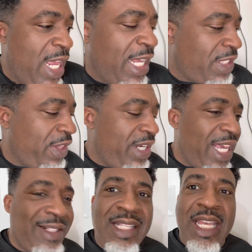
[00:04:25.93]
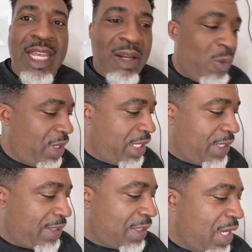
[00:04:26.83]
So the next thing
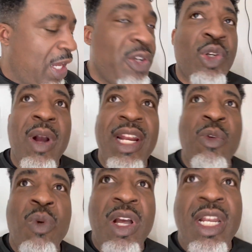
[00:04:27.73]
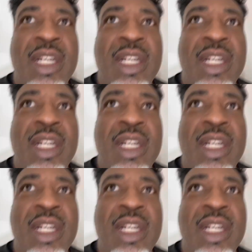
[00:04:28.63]
was trying to run,